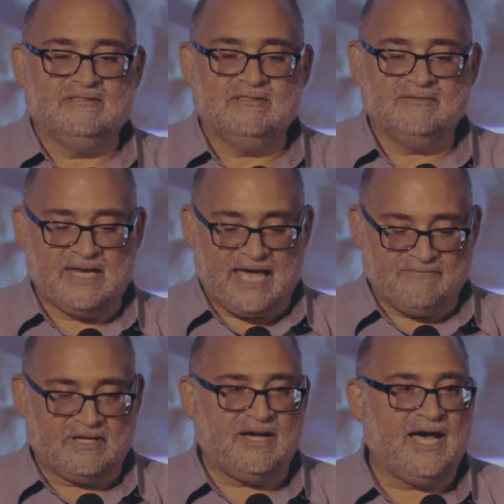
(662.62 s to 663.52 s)
You can
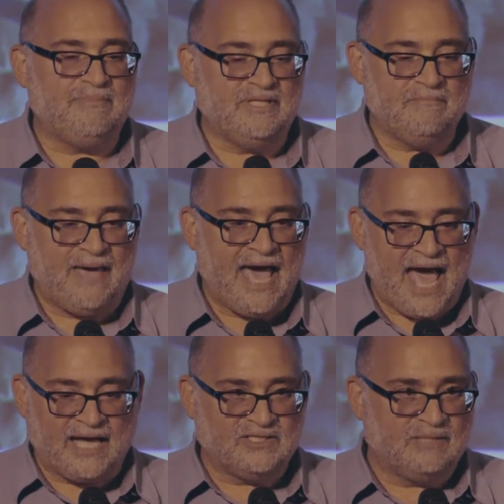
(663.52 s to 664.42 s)
have a cup in the
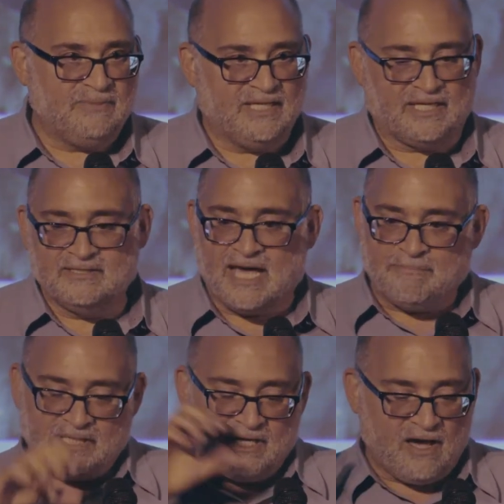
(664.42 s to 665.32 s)
back, so you can be like a
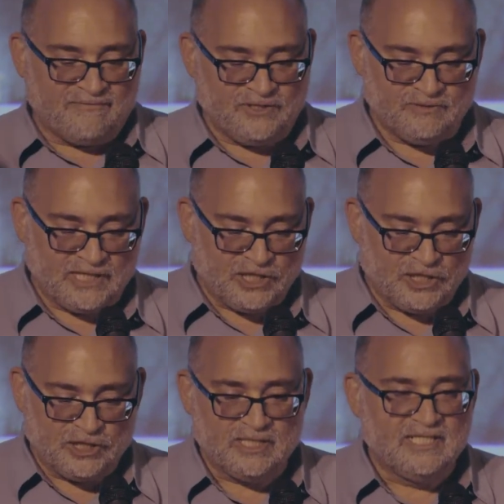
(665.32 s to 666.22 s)
yuppie coffee
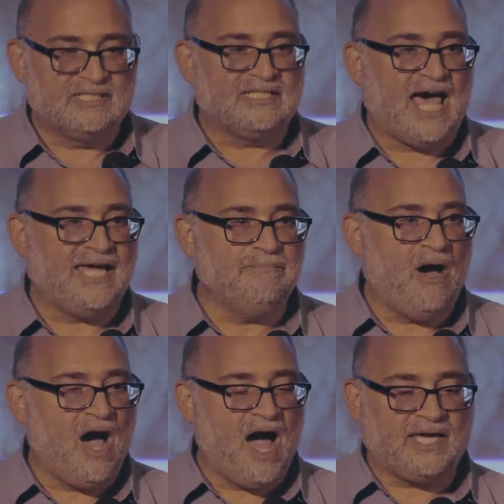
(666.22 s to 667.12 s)
drinker, side
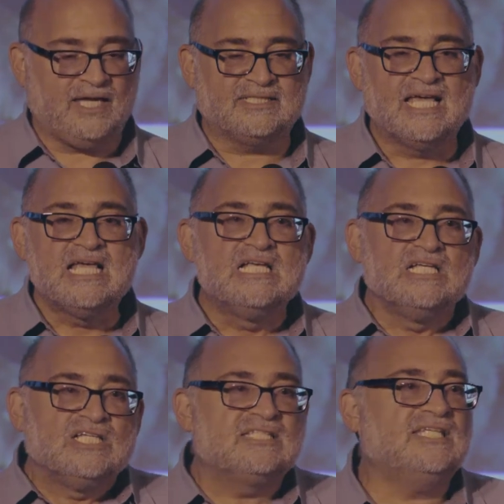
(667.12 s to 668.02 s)
pockets.
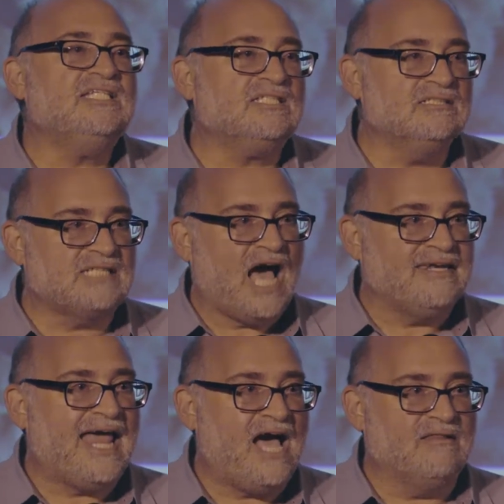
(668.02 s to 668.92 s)
Cecil's
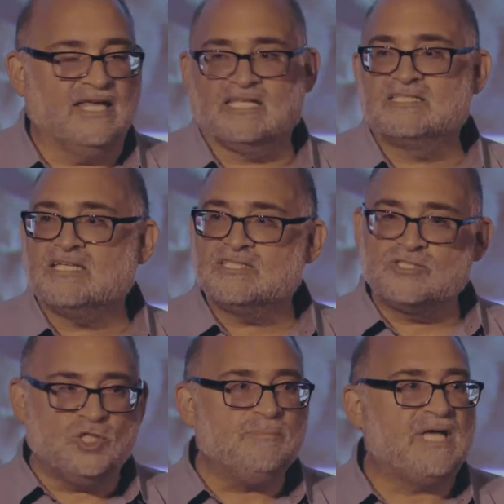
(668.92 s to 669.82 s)
got now like this
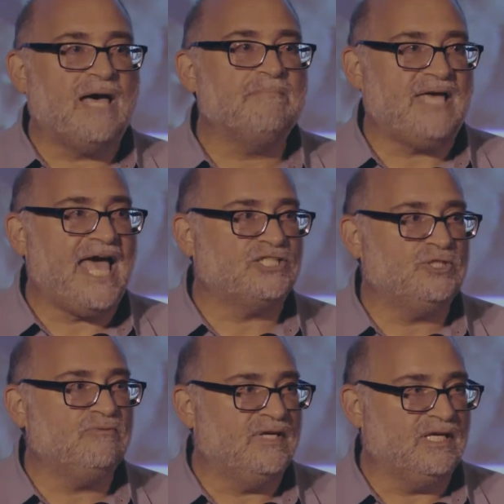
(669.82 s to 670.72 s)
zooped up
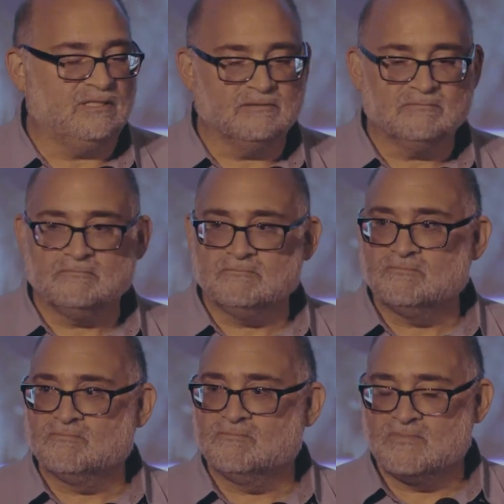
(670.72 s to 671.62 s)
SUV.
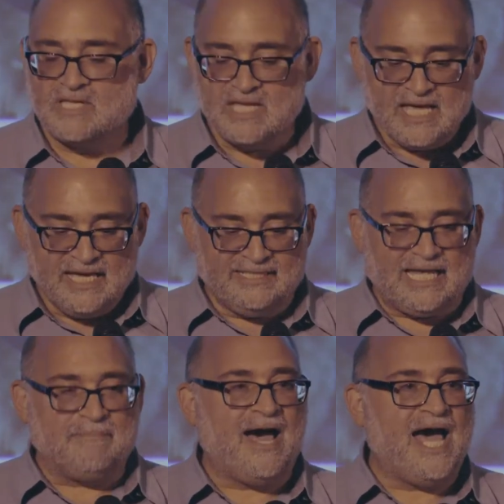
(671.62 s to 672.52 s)
He's
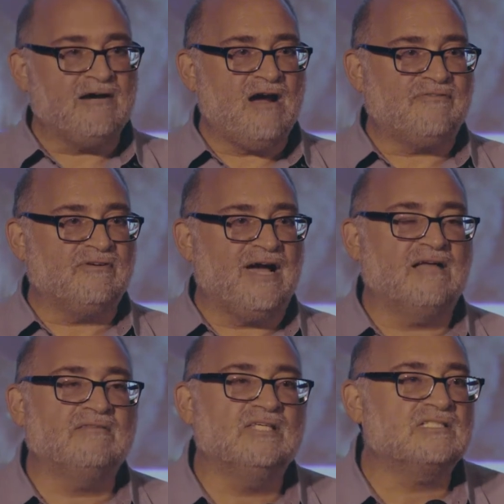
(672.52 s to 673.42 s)
up higher off the
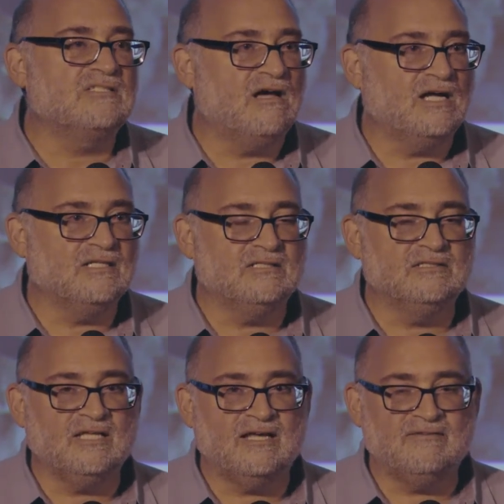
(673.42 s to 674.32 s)
ground. This dog
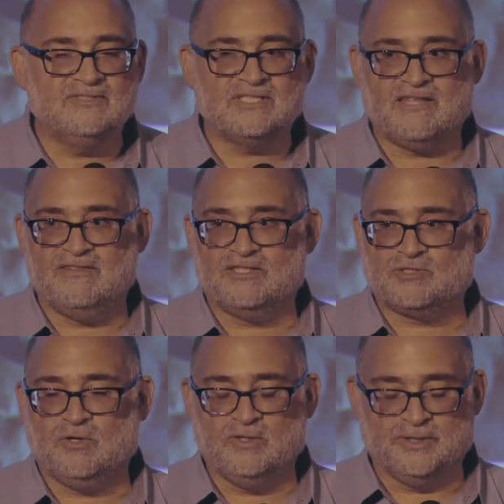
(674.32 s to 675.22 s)
loves the
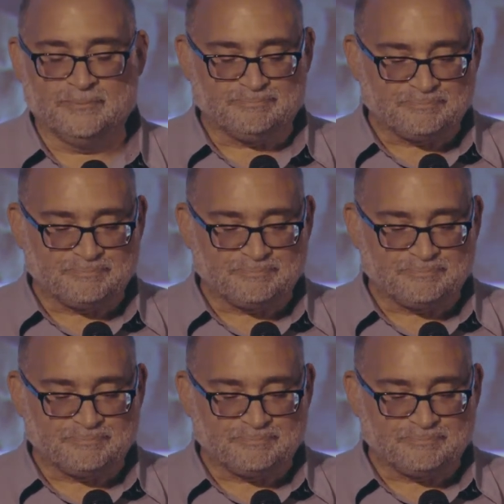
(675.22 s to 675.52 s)
stroller.